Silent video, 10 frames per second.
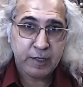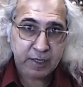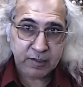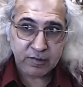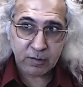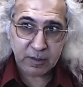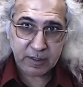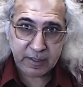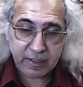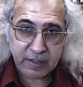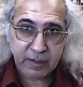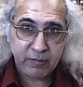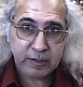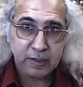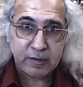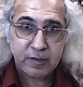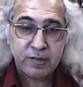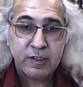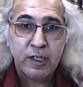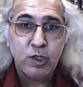in solidarity with others
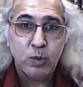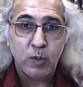into